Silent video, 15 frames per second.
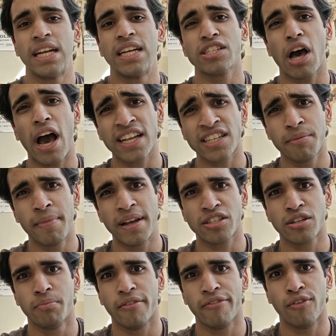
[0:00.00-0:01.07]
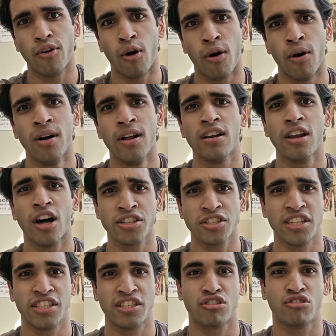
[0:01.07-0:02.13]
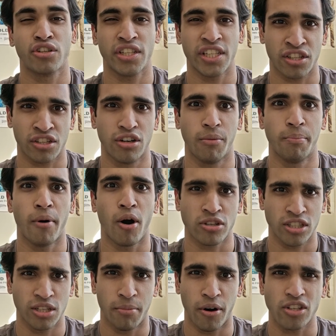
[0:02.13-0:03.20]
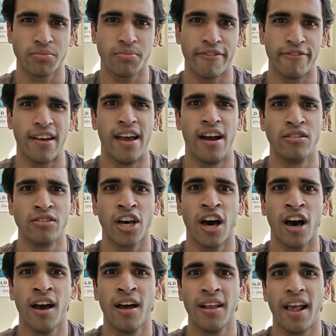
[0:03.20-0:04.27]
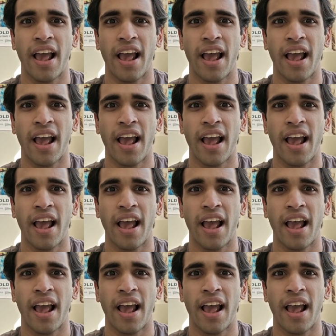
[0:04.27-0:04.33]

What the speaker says: So as I mentioned before, Larsson is a traditional box-to-box midfielder,